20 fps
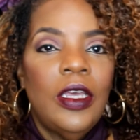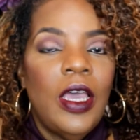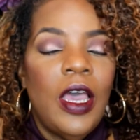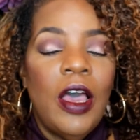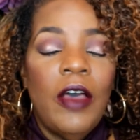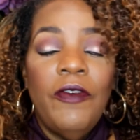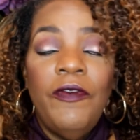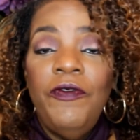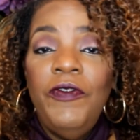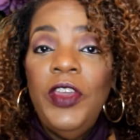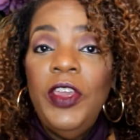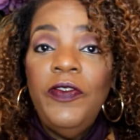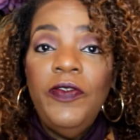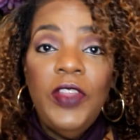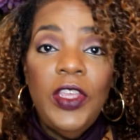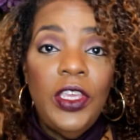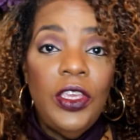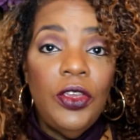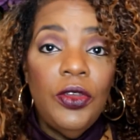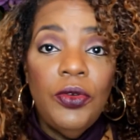a
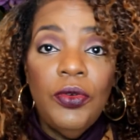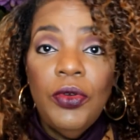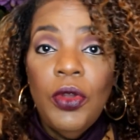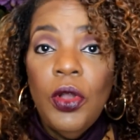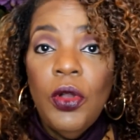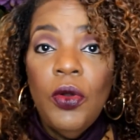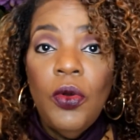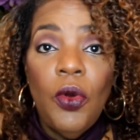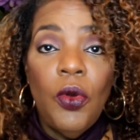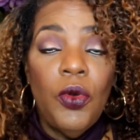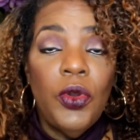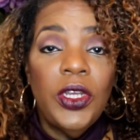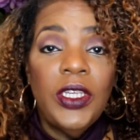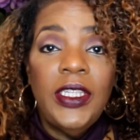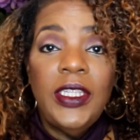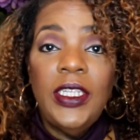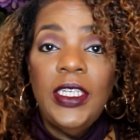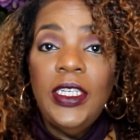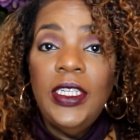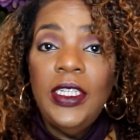50-year-old or a
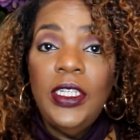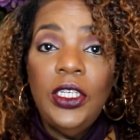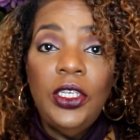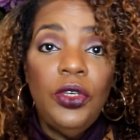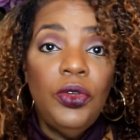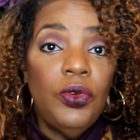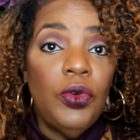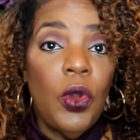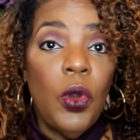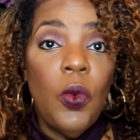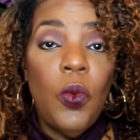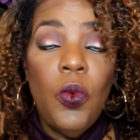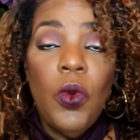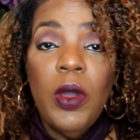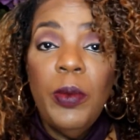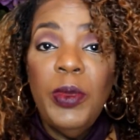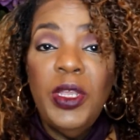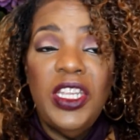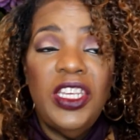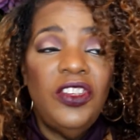60-year-old
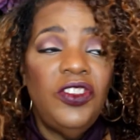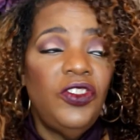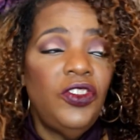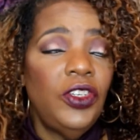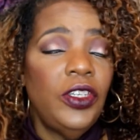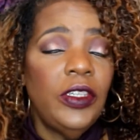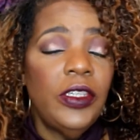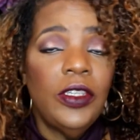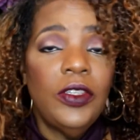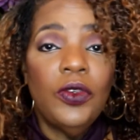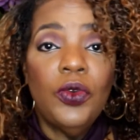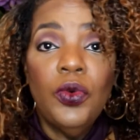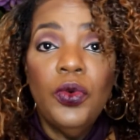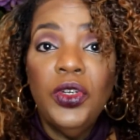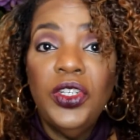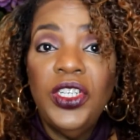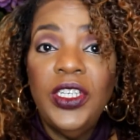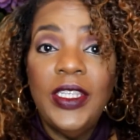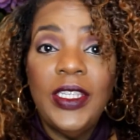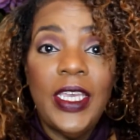woman is just as
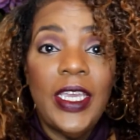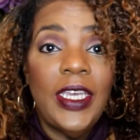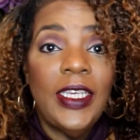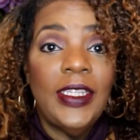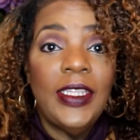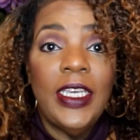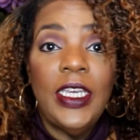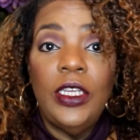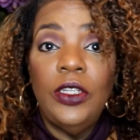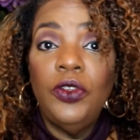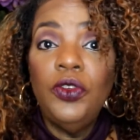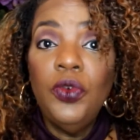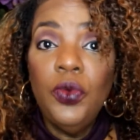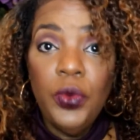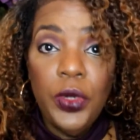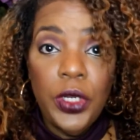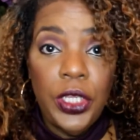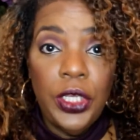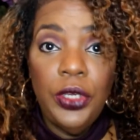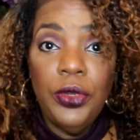gorgeous as a
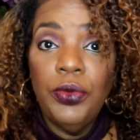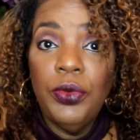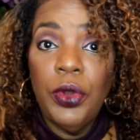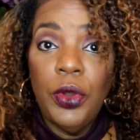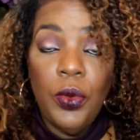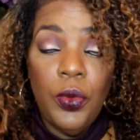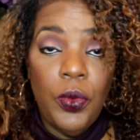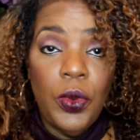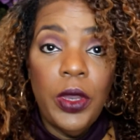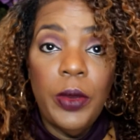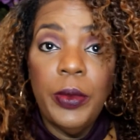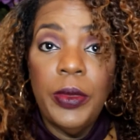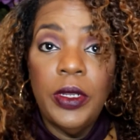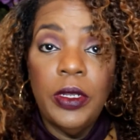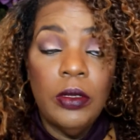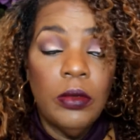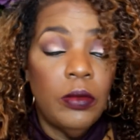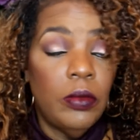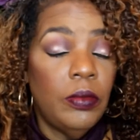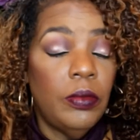20-year-old woman.
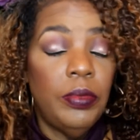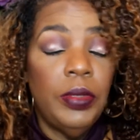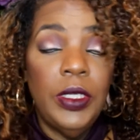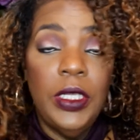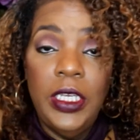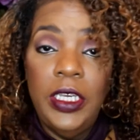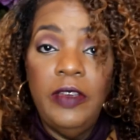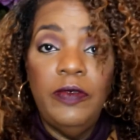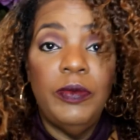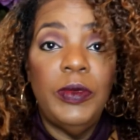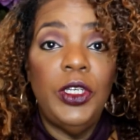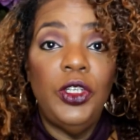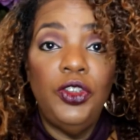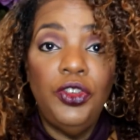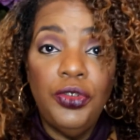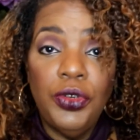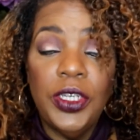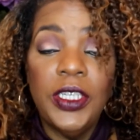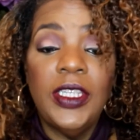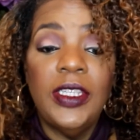Believe me.
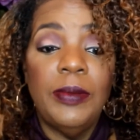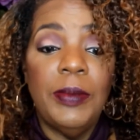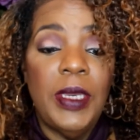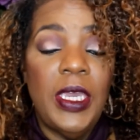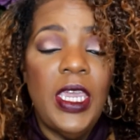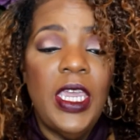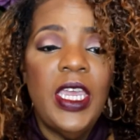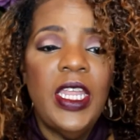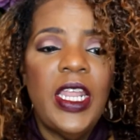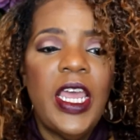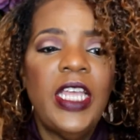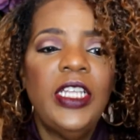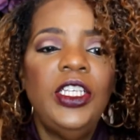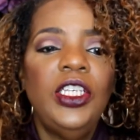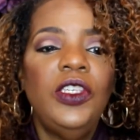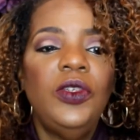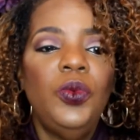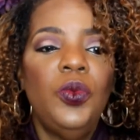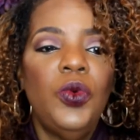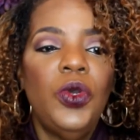Trust me. And I
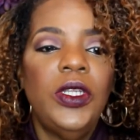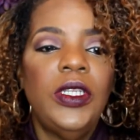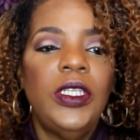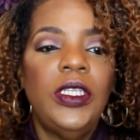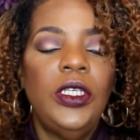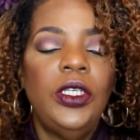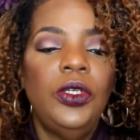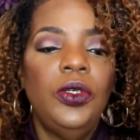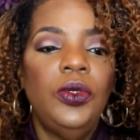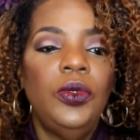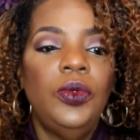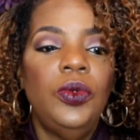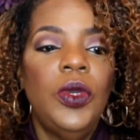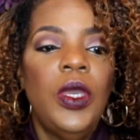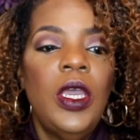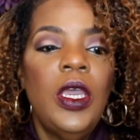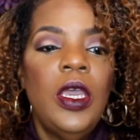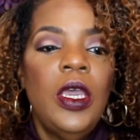just want to